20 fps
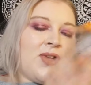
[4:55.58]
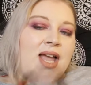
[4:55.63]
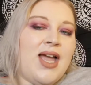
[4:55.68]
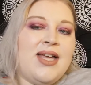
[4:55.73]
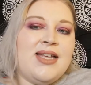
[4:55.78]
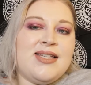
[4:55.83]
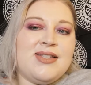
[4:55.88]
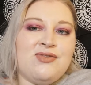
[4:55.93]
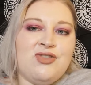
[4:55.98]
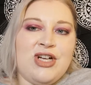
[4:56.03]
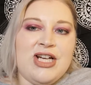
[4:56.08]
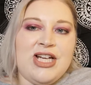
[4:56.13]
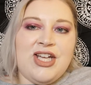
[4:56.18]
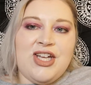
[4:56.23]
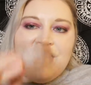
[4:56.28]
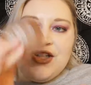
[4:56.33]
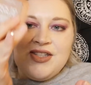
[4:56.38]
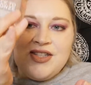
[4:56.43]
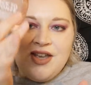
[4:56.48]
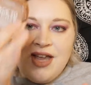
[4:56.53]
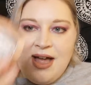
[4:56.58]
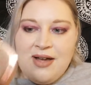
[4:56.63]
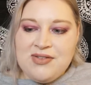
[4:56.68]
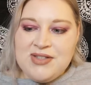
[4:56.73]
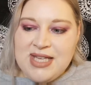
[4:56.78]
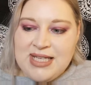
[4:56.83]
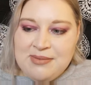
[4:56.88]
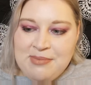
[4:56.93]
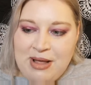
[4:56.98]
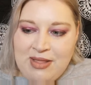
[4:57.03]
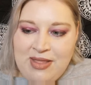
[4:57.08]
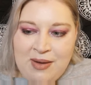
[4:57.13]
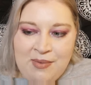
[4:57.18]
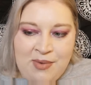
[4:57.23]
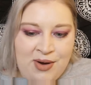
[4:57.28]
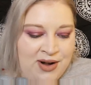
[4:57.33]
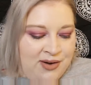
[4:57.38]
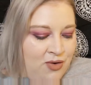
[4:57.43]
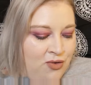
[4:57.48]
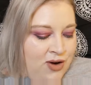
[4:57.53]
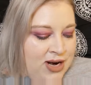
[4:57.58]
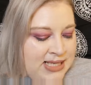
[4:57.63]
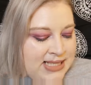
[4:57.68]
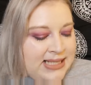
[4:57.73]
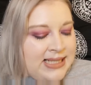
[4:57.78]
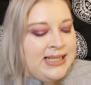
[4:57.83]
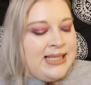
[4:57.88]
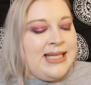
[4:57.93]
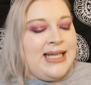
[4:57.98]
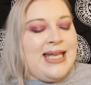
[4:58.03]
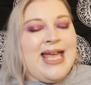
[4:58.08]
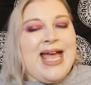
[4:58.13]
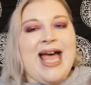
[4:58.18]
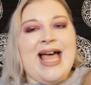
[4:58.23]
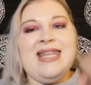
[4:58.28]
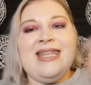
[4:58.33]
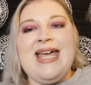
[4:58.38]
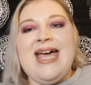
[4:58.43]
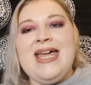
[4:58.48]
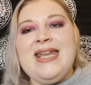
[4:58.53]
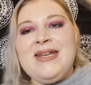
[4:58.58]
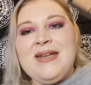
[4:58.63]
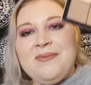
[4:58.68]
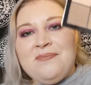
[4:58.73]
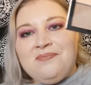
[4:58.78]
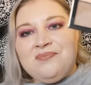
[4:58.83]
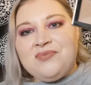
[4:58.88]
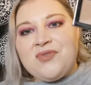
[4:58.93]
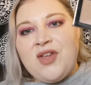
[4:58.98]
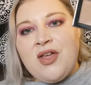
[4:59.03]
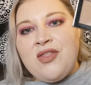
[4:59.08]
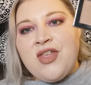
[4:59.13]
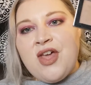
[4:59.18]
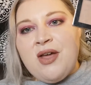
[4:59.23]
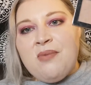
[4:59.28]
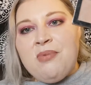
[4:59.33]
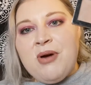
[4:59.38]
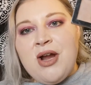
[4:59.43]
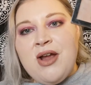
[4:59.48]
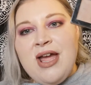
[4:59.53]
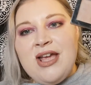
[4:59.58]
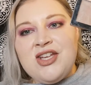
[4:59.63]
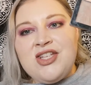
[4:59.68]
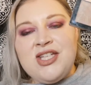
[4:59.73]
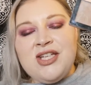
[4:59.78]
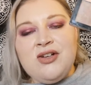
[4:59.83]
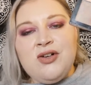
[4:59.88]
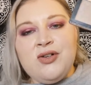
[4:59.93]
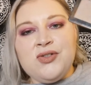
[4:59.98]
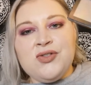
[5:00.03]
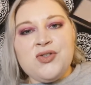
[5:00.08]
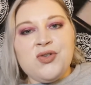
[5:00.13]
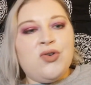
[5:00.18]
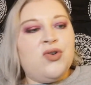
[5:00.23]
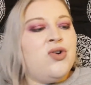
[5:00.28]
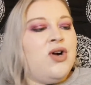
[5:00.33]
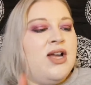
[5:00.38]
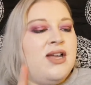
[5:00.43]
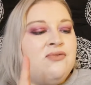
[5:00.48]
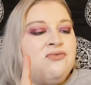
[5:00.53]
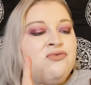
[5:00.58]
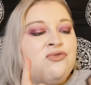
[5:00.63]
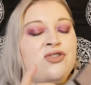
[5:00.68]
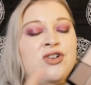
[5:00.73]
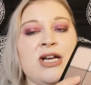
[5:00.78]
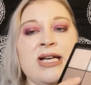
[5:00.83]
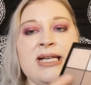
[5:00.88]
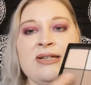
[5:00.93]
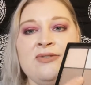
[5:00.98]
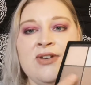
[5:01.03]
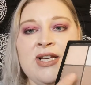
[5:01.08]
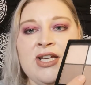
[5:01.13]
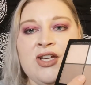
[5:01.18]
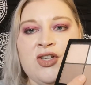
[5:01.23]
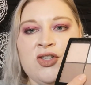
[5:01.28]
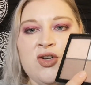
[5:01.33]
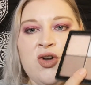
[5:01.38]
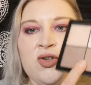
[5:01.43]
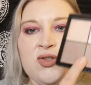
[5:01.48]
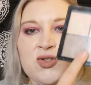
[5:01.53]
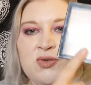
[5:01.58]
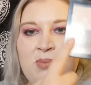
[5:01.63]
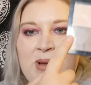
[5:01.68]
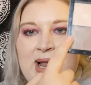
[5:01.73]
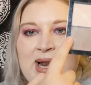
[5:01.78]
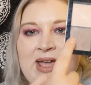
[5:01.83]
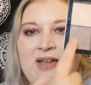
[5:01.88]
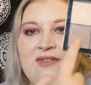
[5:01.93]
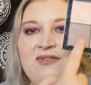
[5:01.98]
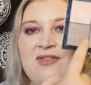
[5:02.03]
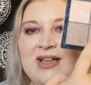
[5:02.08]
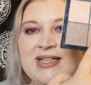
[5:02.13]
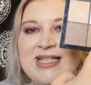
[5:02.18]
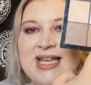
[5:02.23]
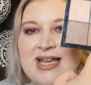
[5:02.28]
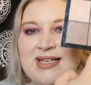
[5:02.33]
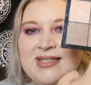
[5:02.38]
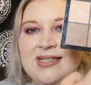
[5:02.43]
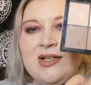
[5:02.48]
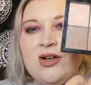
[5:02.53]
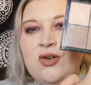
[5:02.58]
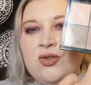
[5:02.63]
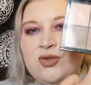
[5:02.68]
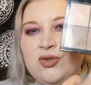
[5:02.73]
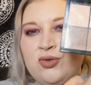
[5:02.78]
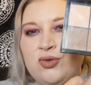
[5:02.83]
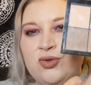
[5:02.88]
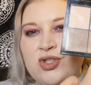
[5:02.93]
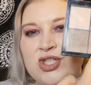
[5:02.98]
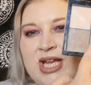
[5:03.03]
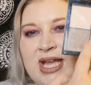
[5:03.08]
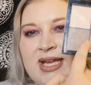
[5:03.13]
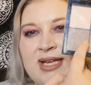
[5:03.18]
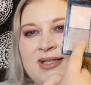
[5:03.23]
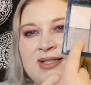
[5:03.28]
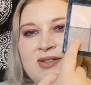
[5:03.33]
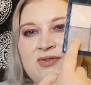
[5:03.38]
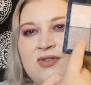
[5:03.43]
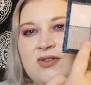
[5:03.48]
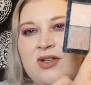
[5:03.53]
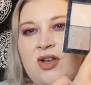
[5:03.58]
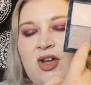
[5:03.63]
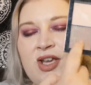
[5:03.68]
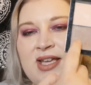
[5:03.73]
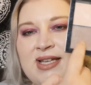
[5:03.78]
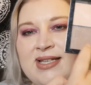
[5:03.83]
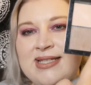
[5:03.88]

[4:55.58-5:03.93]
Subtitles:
It's really good. So yeah, I've said about that one already. And then the Pro HD Contour, really, really good contour palette, fantastic contour shades for lighter